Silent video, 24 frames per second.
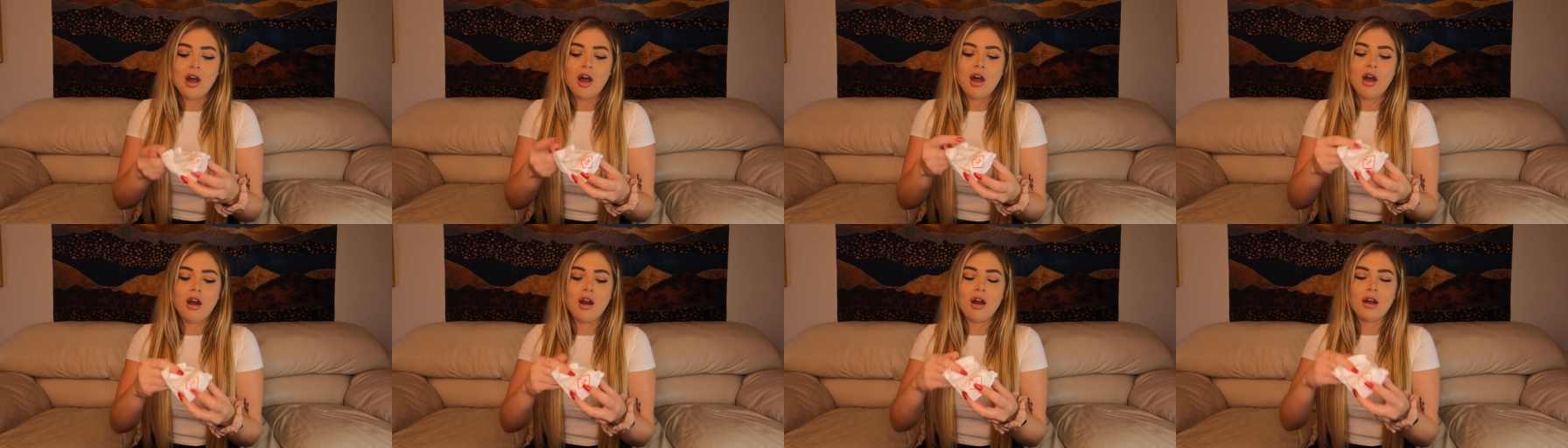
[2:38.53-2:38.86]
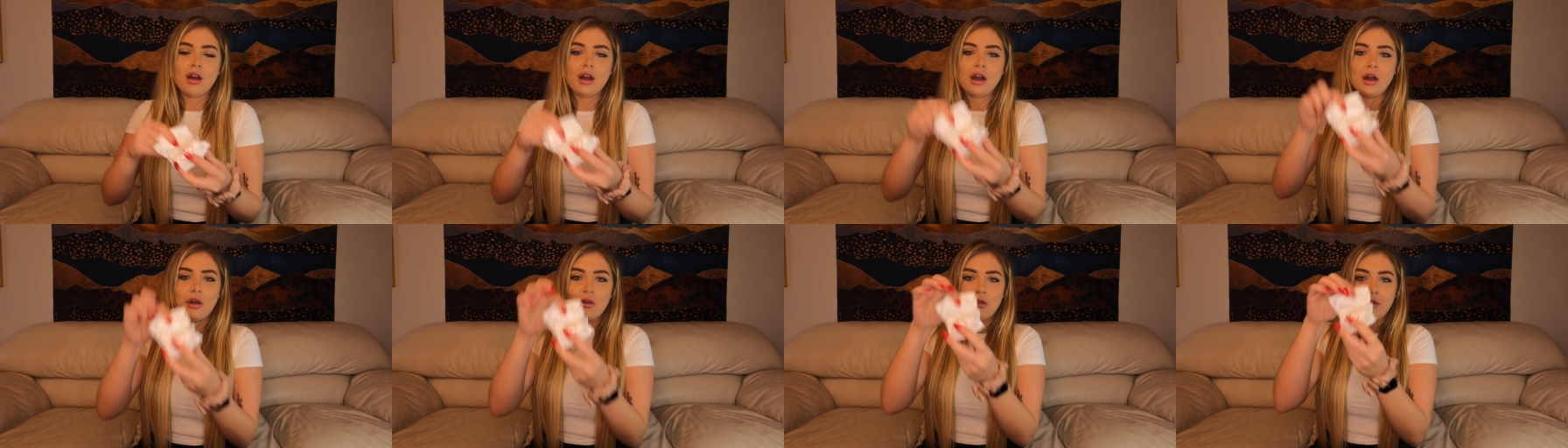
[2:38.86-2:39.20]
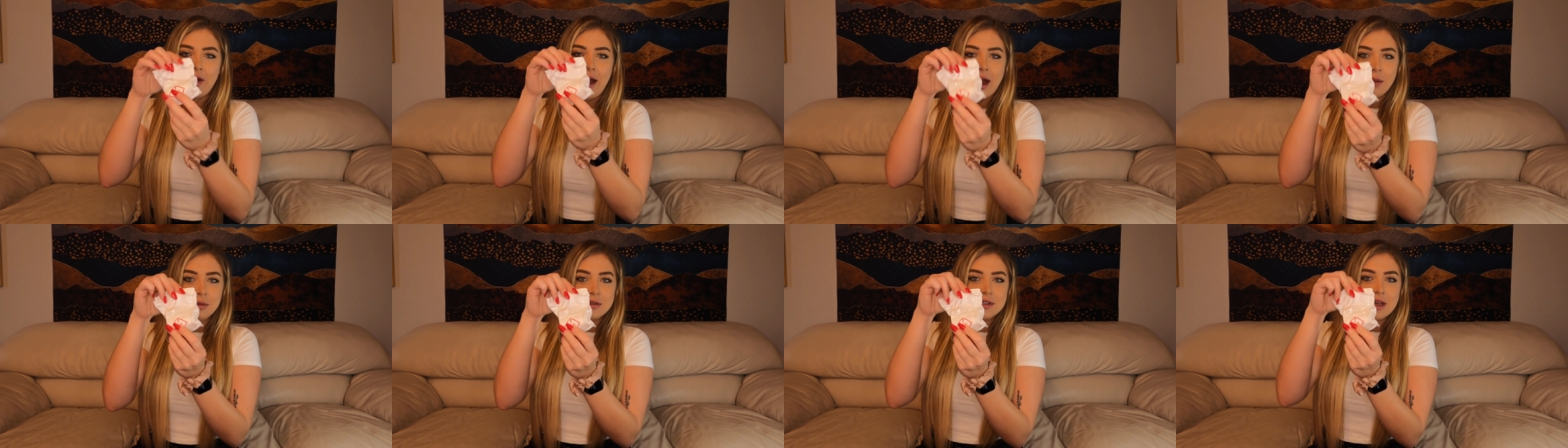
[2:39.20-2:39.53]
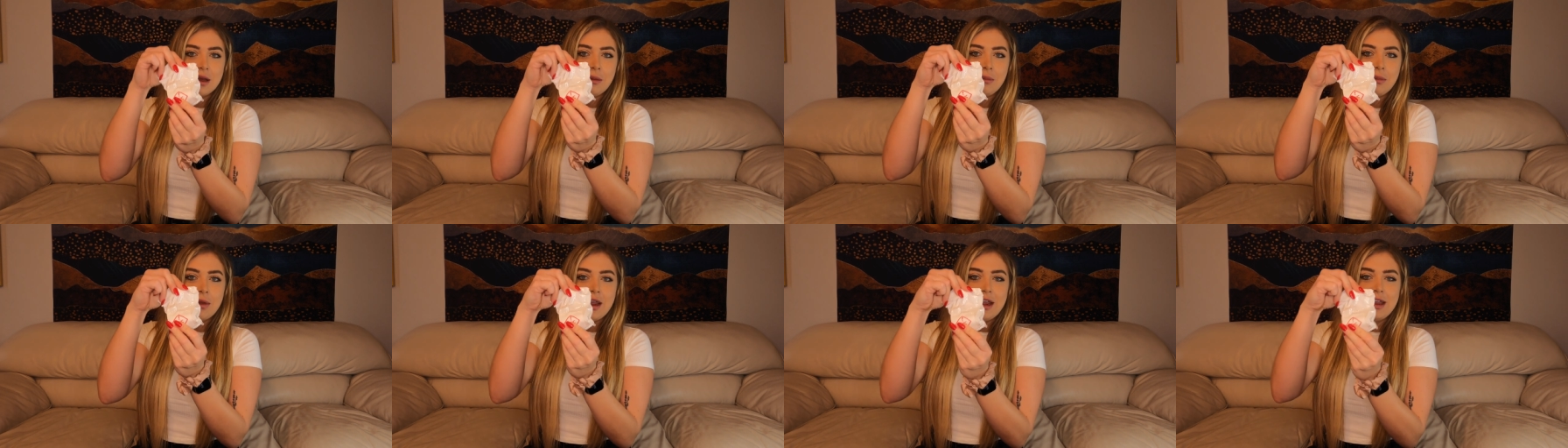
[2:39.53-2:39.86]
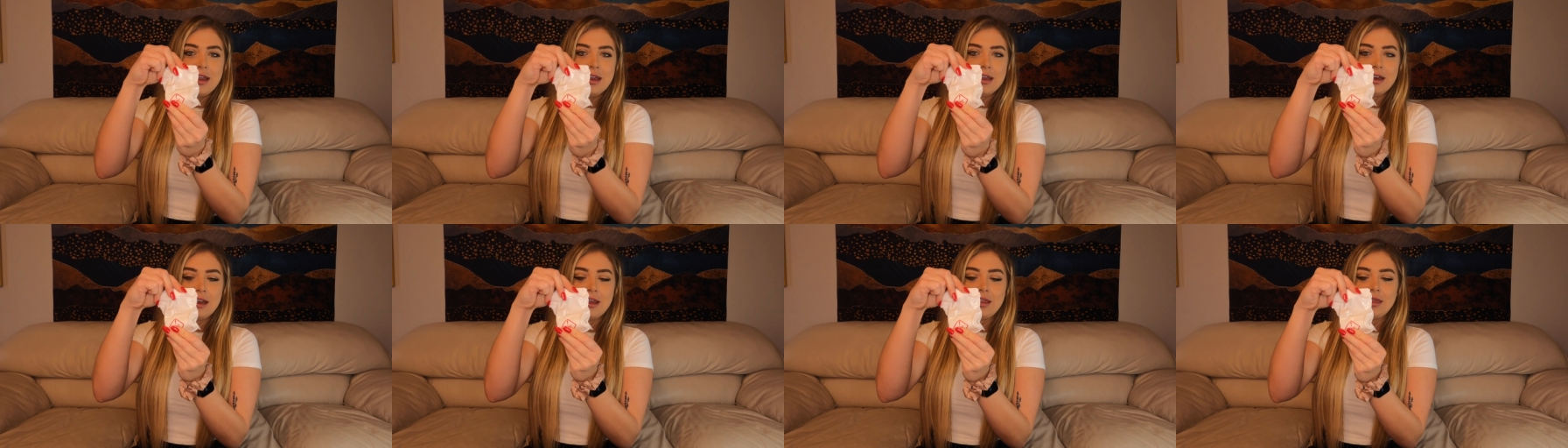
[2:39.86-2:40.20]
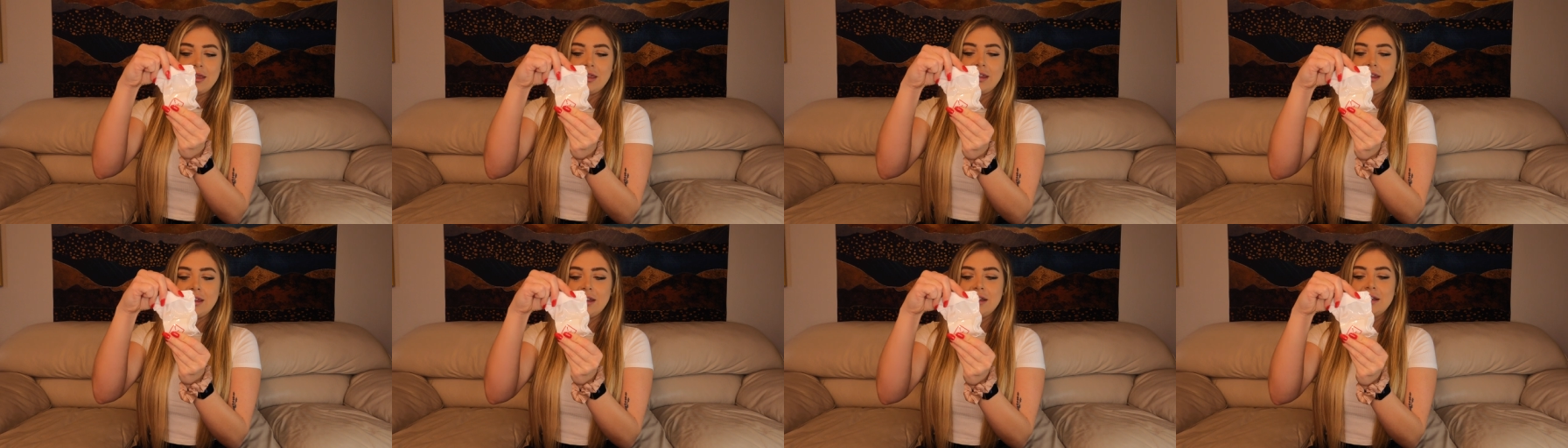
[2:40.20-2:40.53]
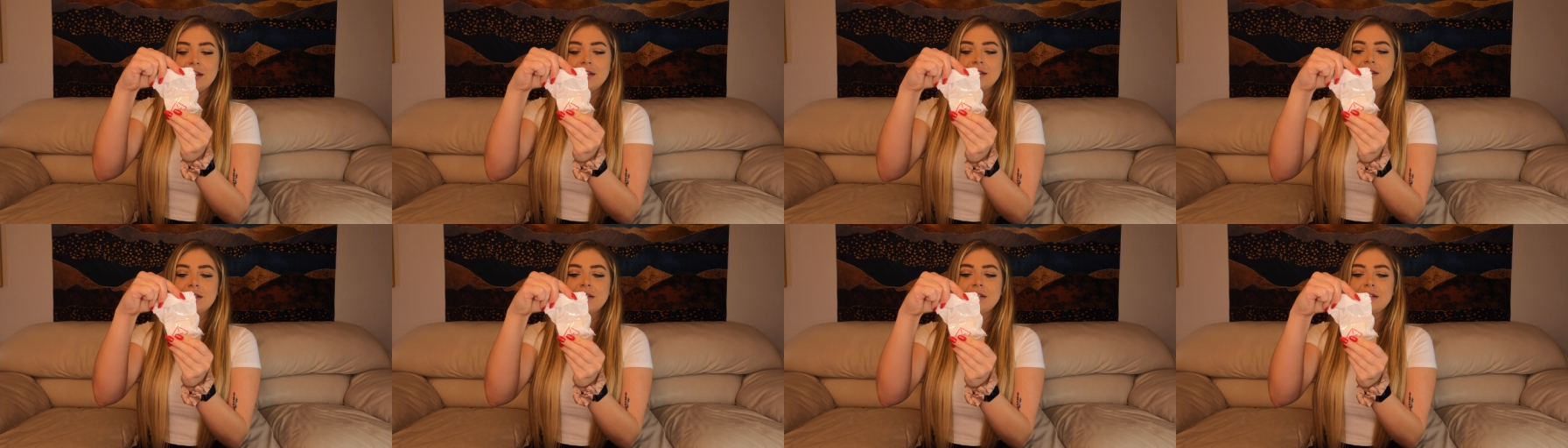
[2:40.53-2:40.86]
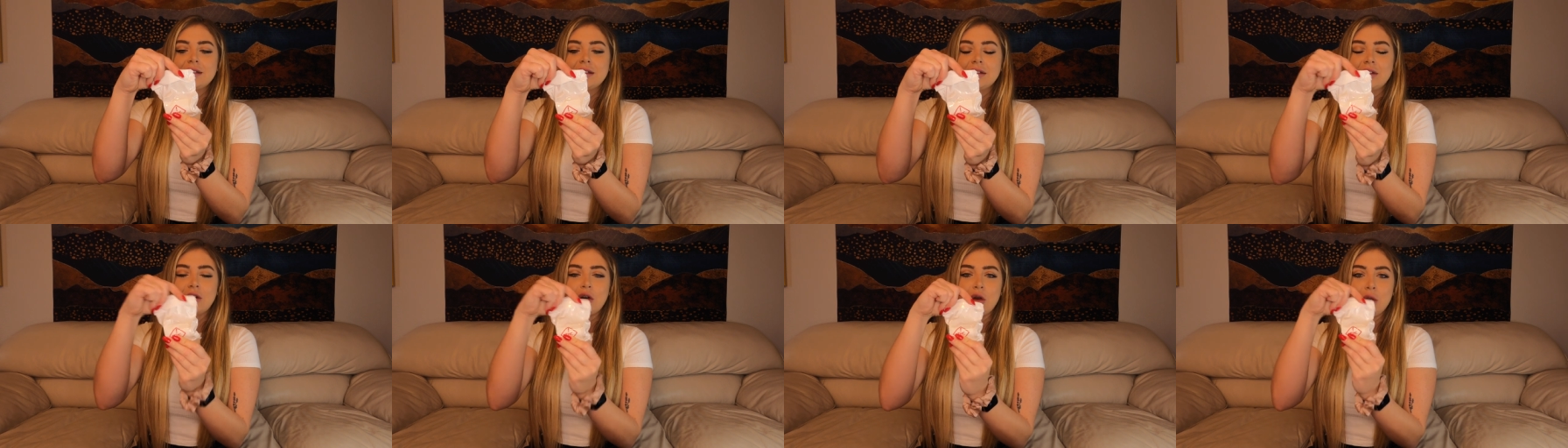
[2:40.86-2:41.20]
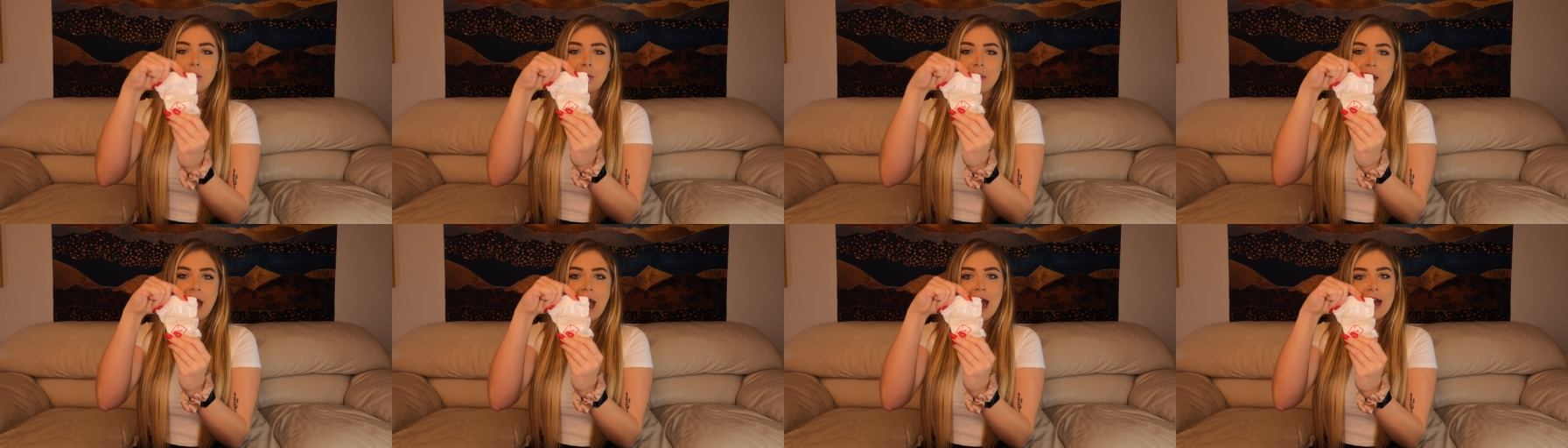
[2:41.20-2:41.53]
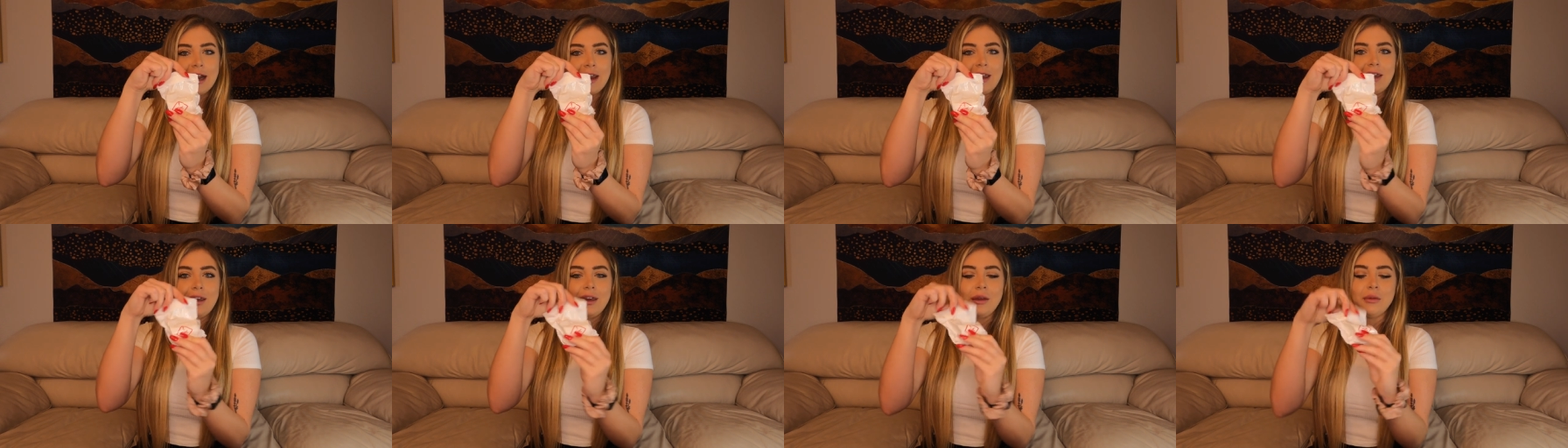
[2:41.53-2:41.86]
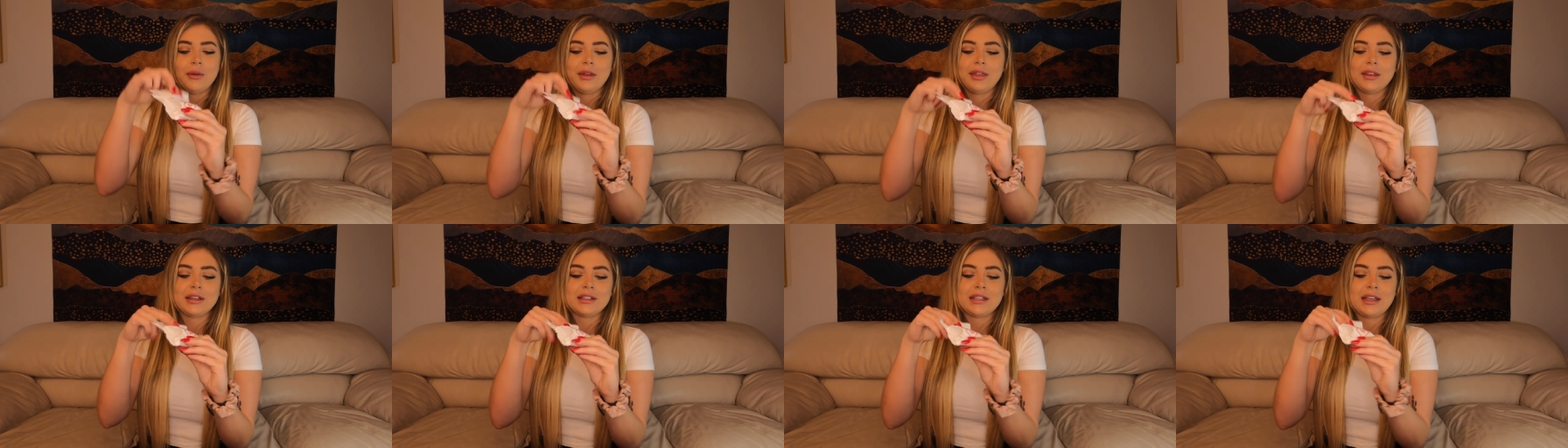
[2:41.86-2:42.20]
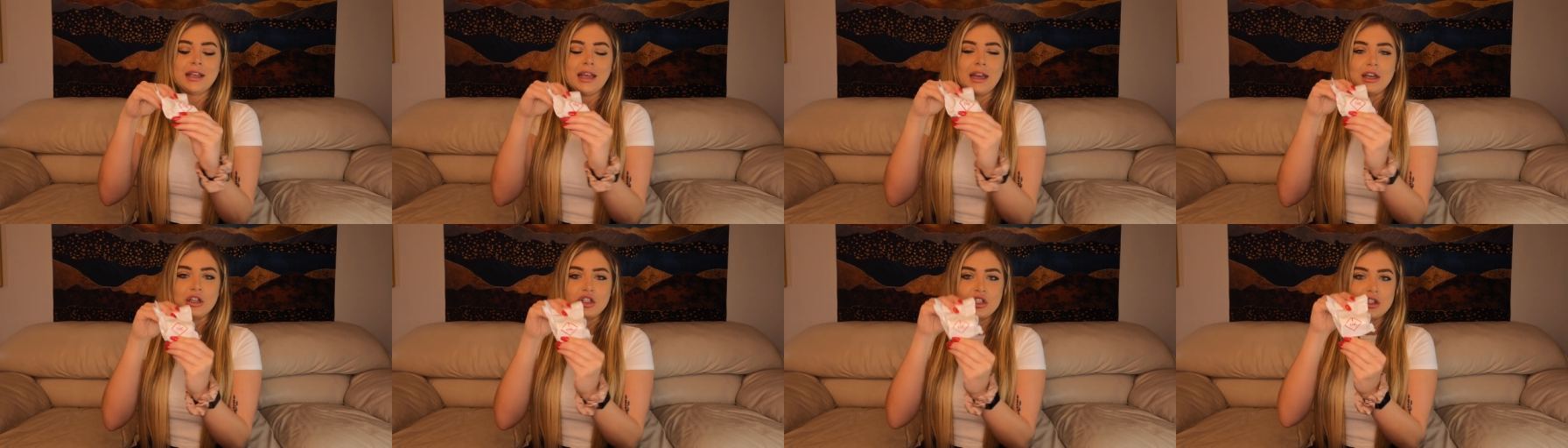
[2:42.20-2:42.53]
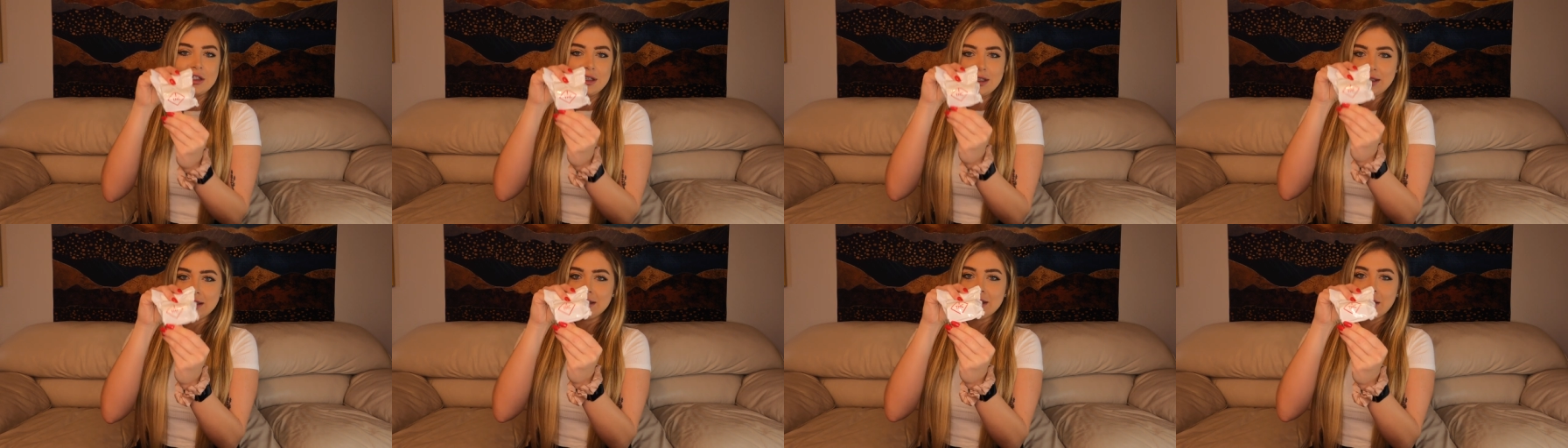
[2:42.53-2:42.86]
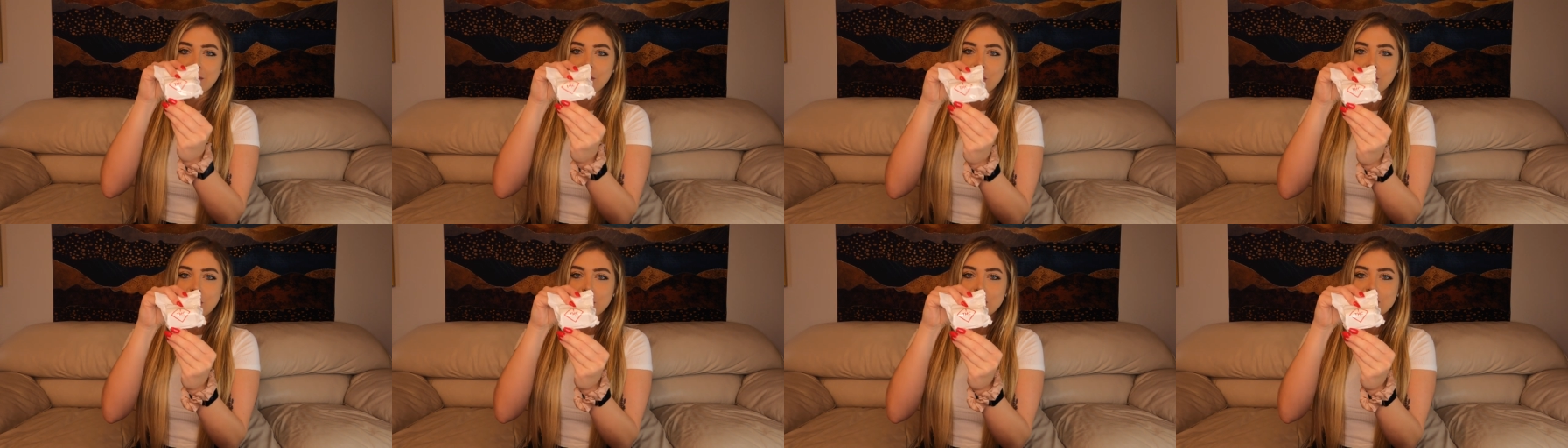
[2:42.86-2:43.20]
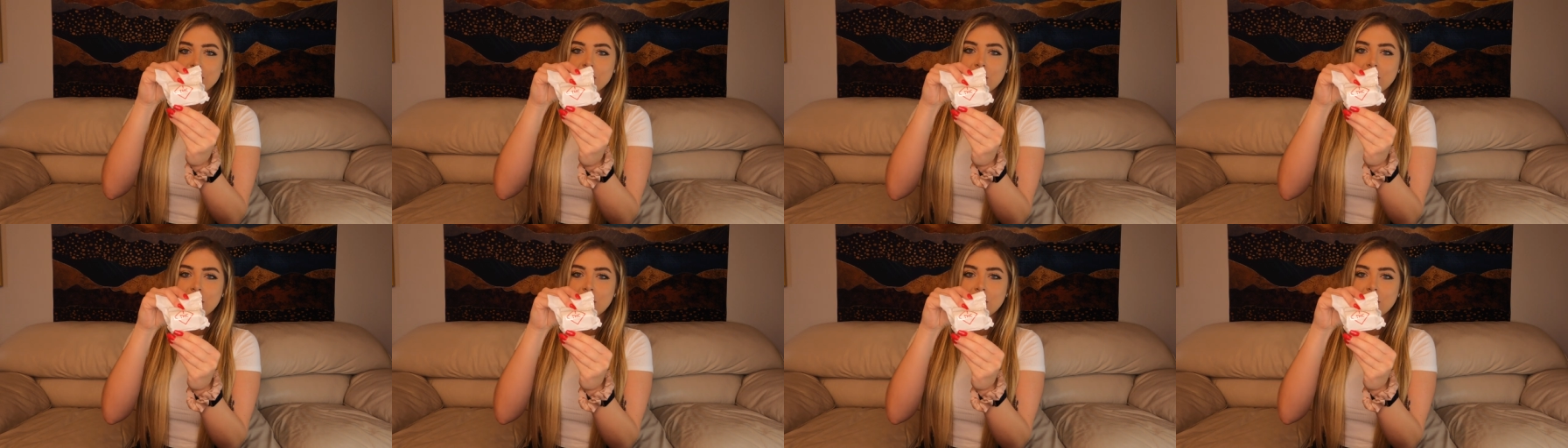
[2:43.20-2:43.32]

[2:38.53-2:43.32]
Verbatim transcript: are wrapped up in this little baggie with a T H C symbol,